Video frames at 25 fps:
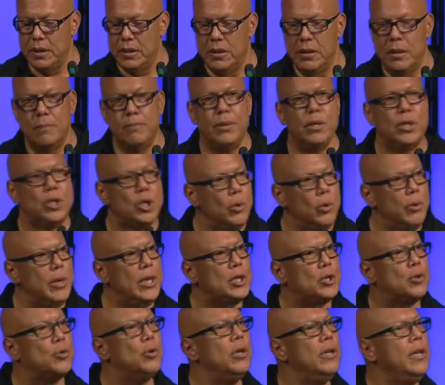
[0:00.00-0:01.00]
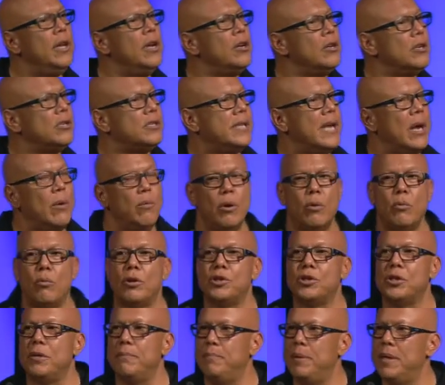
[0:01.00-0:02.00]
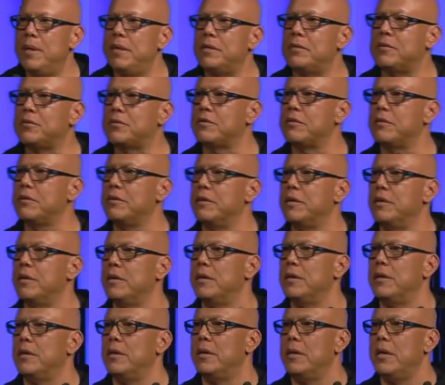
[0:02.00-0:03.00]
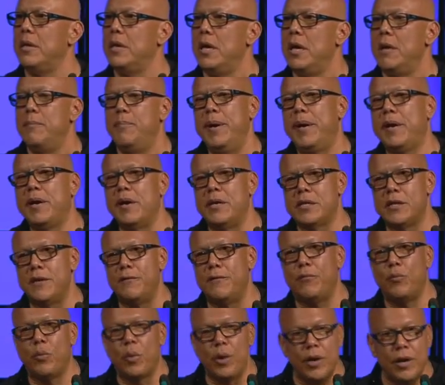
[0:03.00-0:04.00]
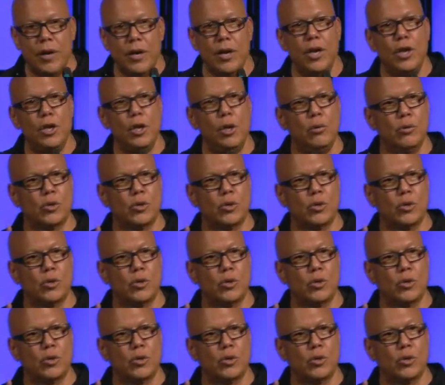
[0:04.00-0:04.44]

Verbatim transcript: But do we truly understand what worship is? Because if we're going to use